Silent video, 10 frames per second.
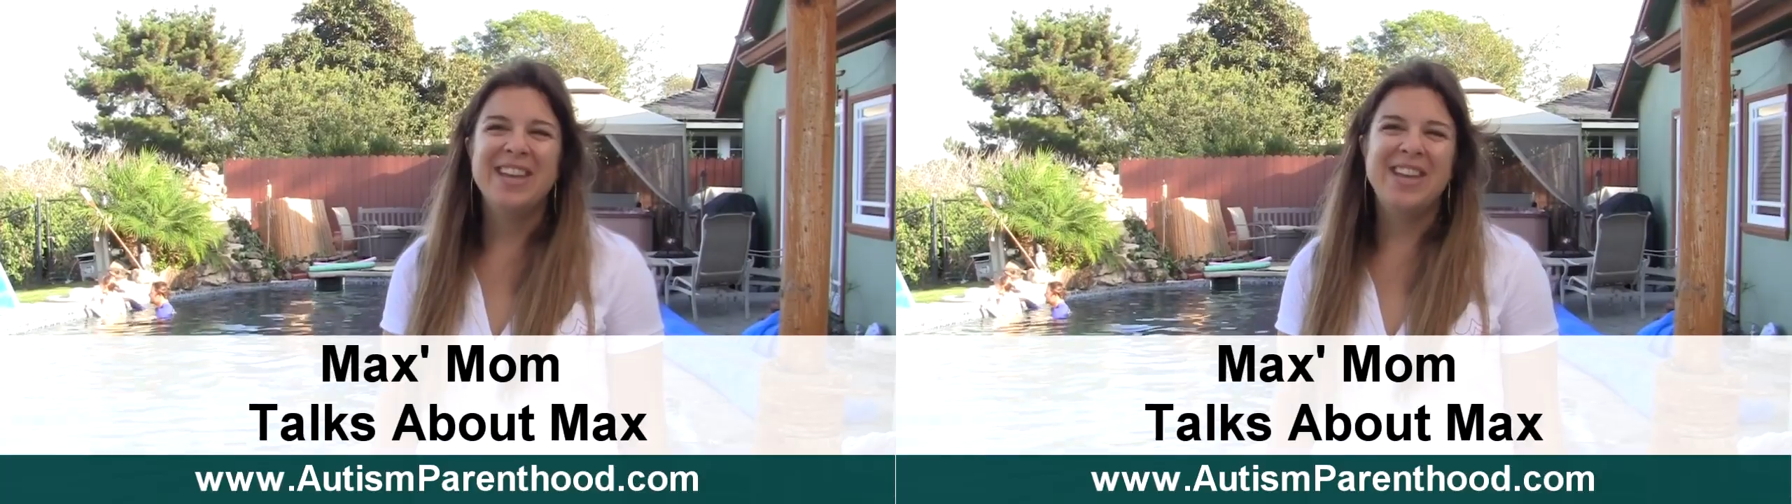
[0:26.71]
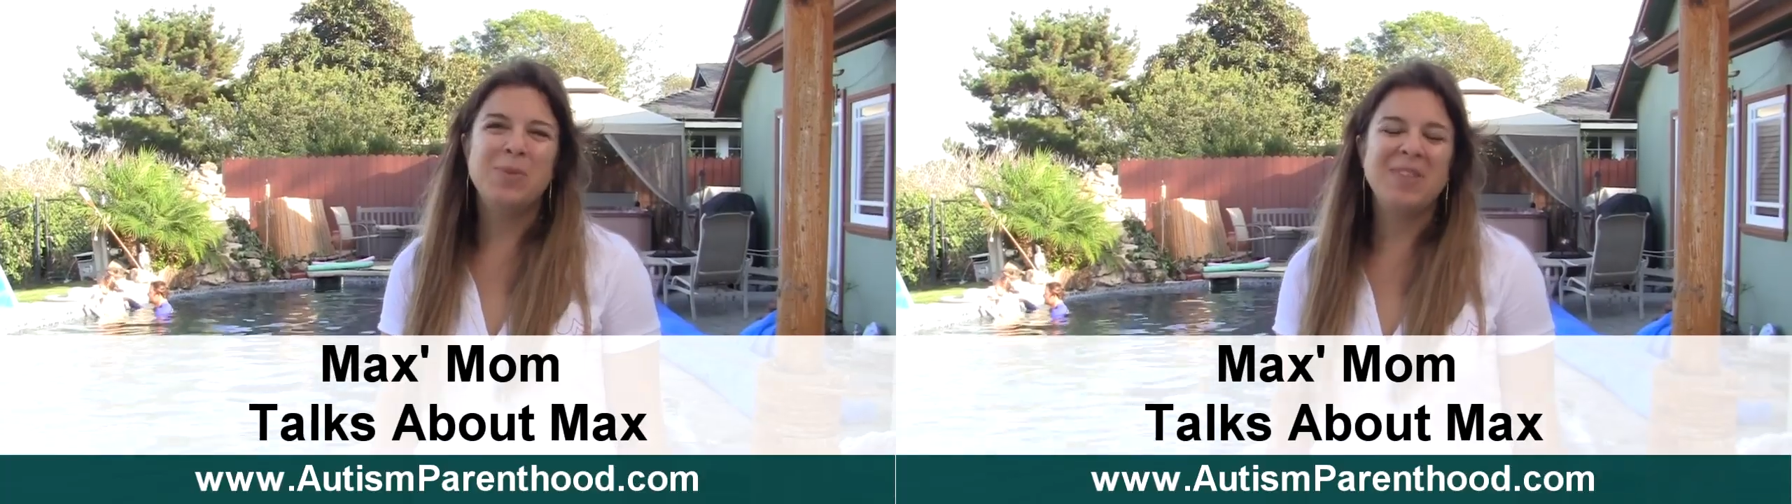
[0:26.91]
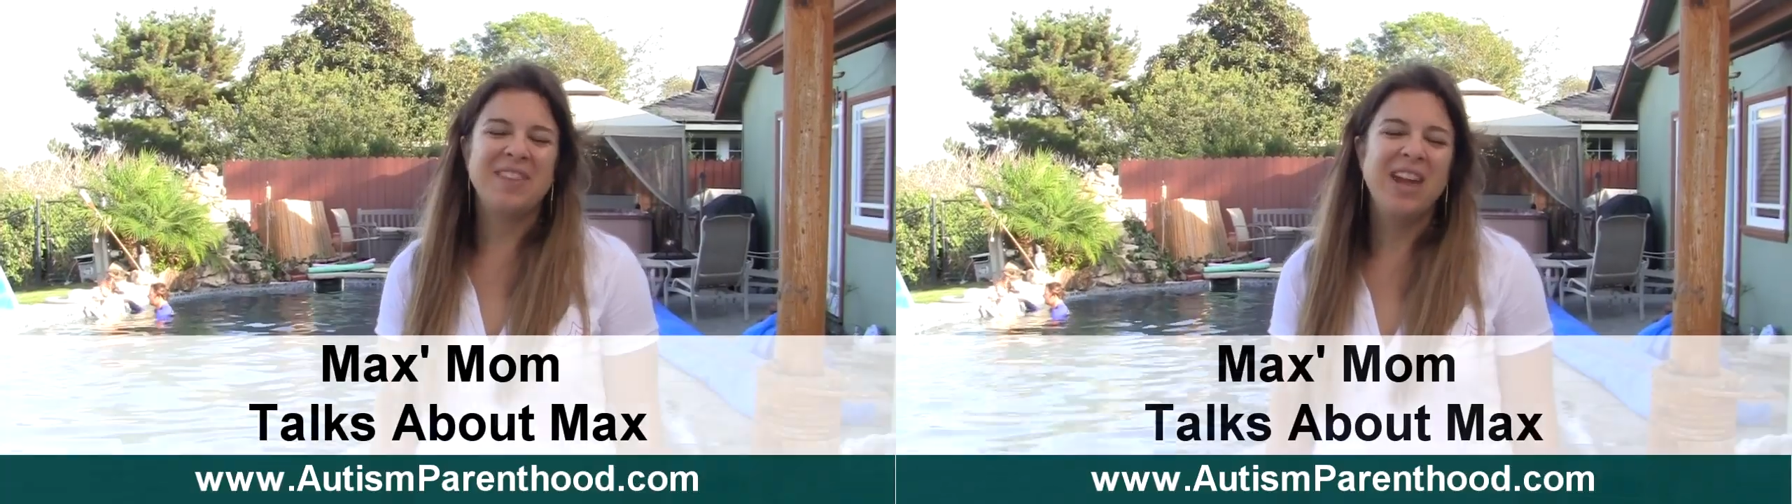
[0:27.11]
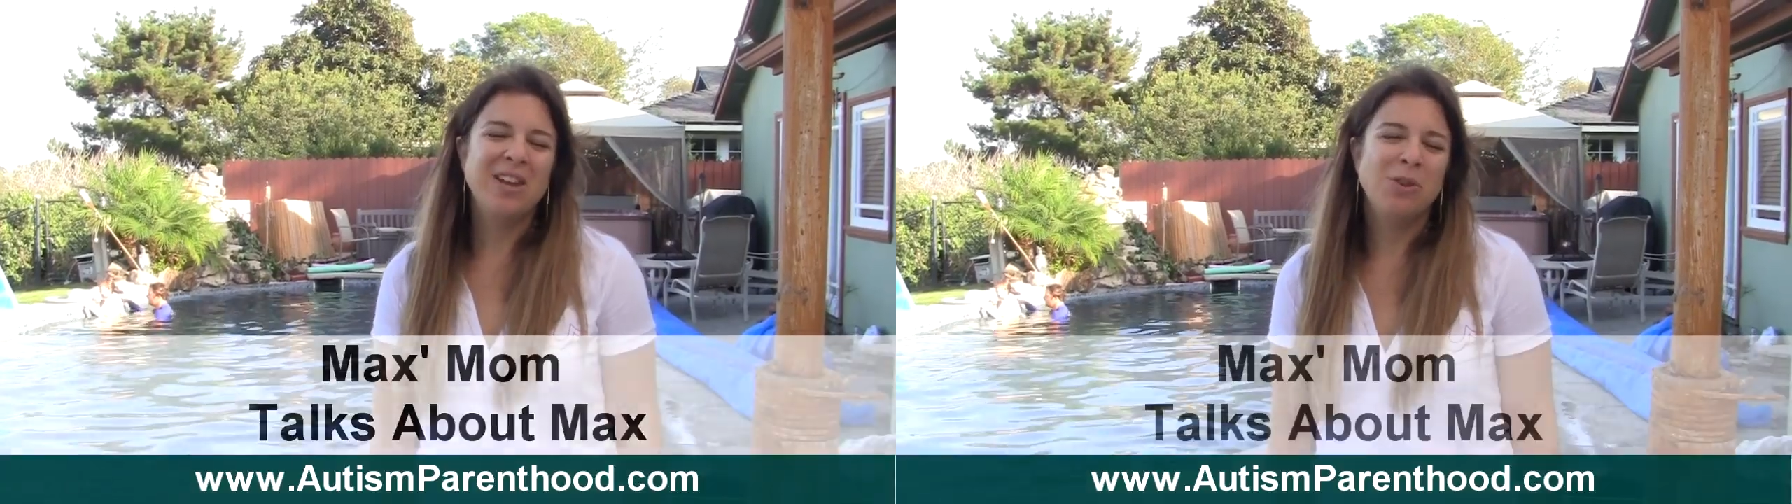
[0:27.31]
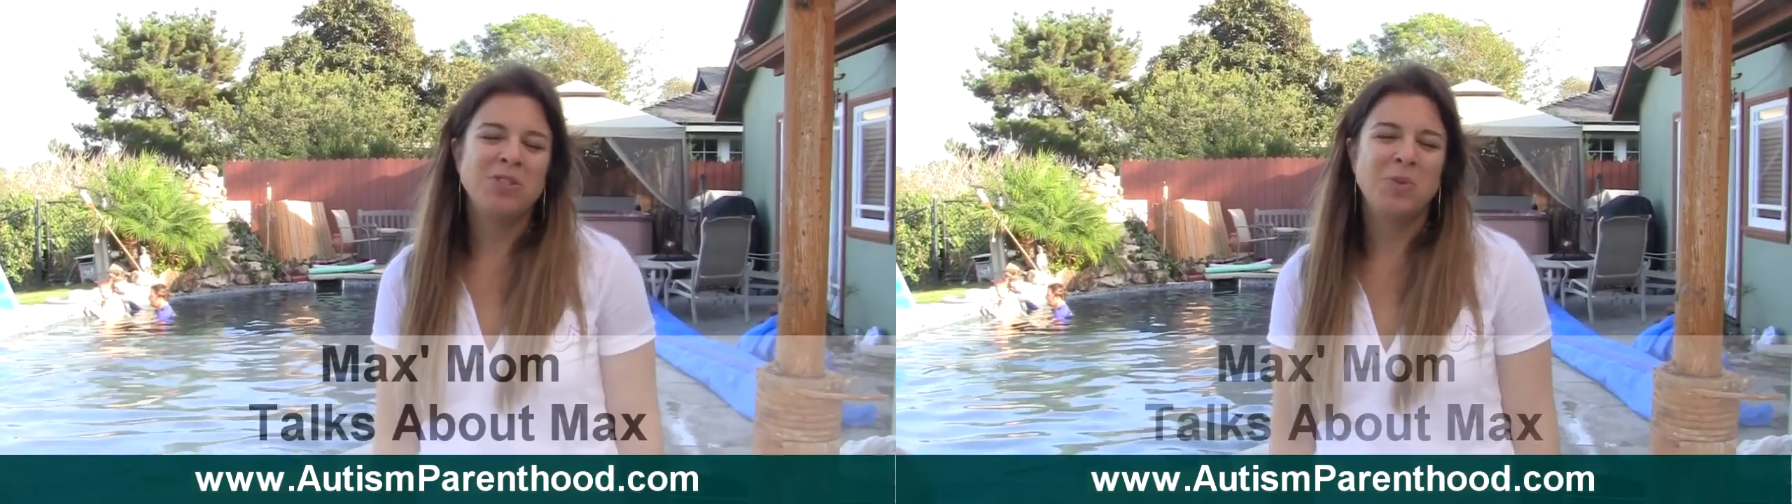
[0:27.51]
He was
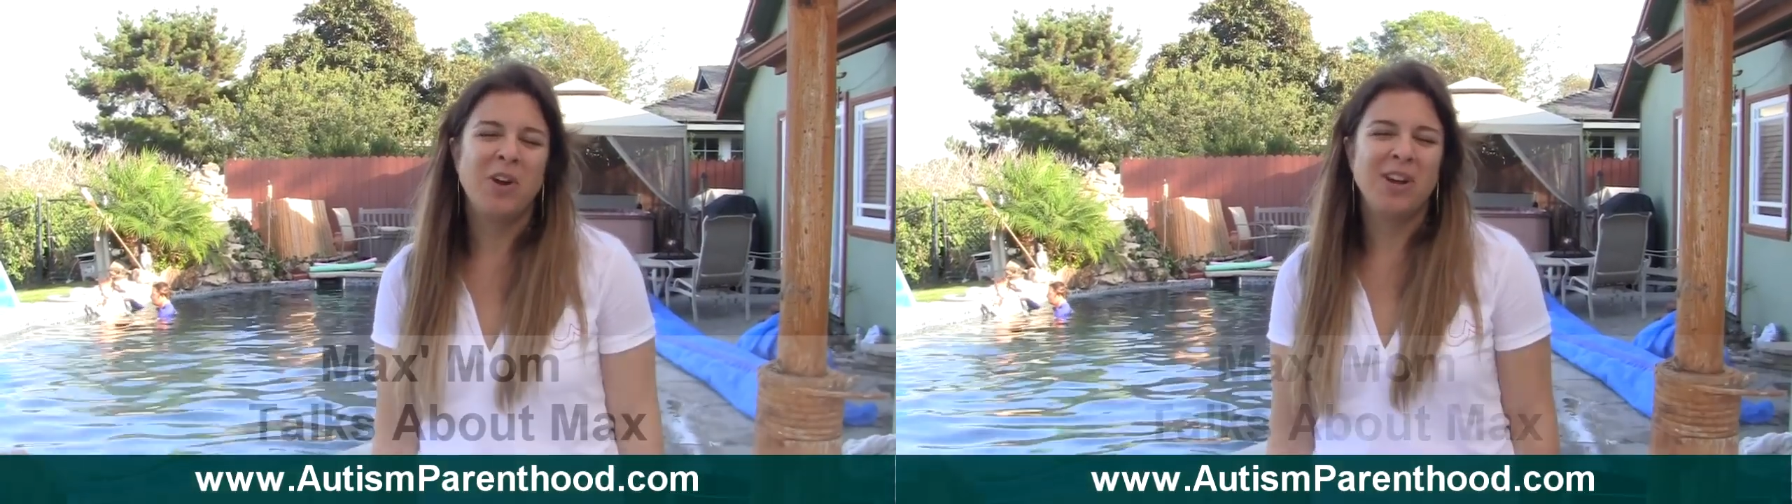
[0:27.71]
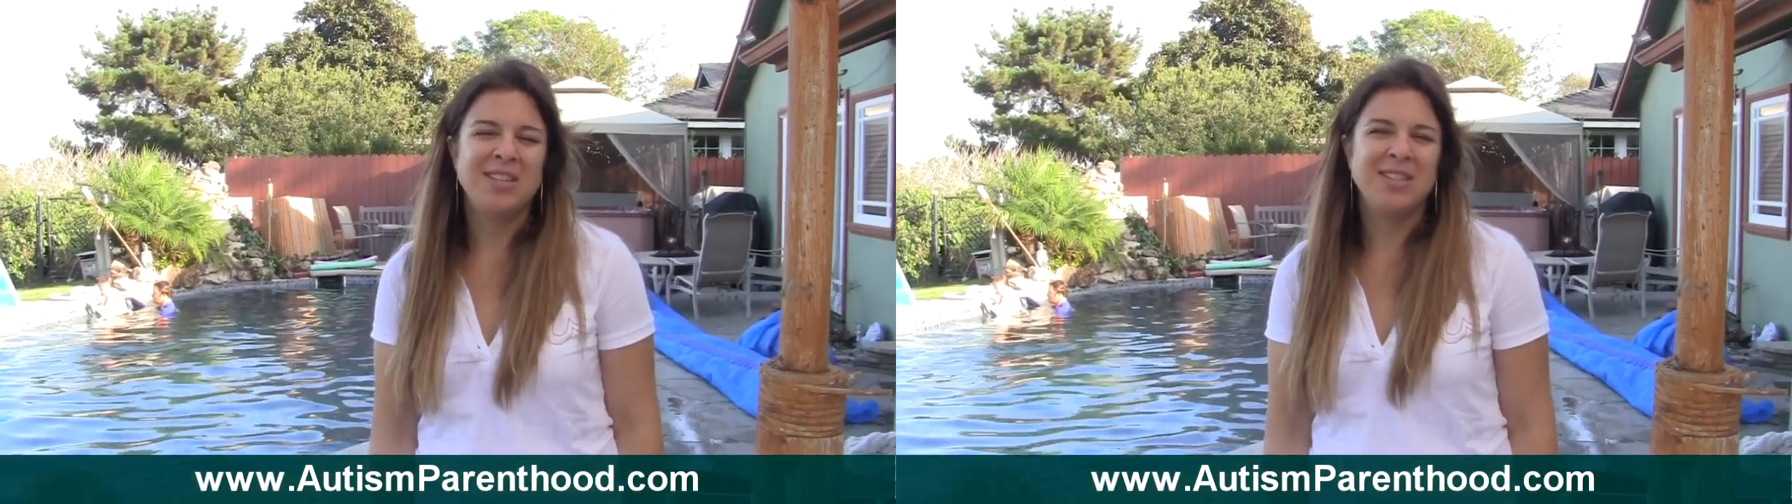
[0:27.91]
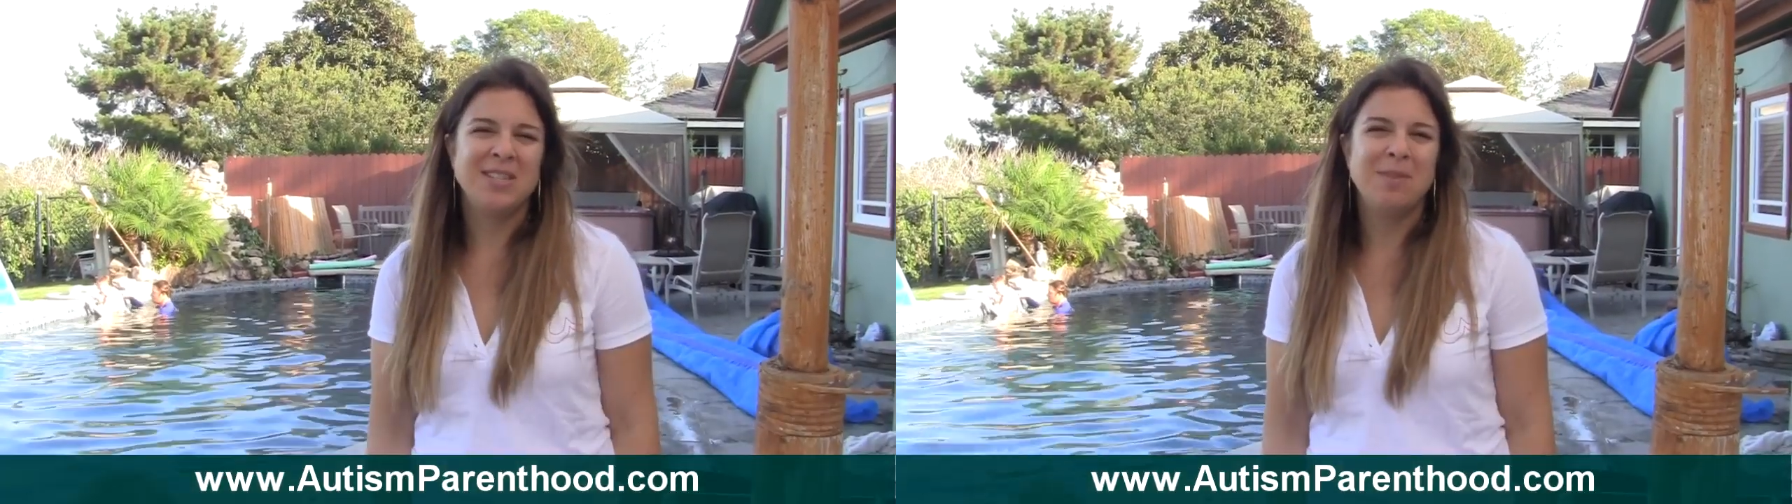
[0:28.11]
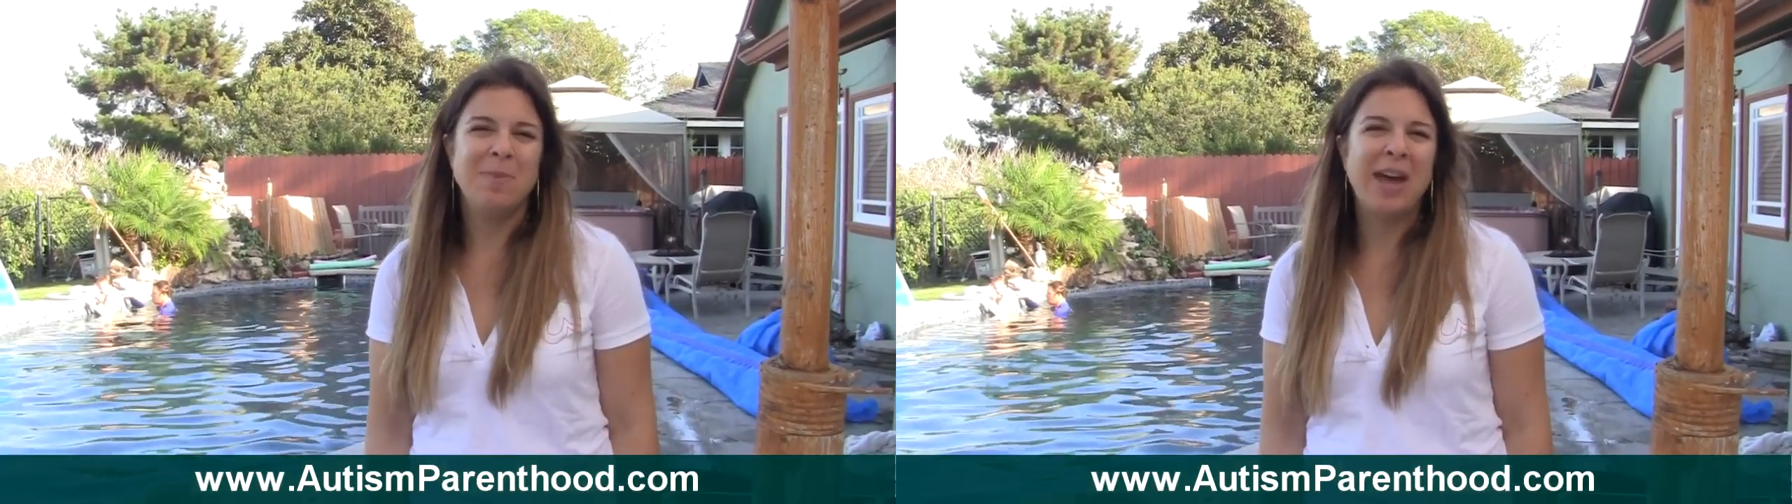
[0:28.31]
diagnosed with autism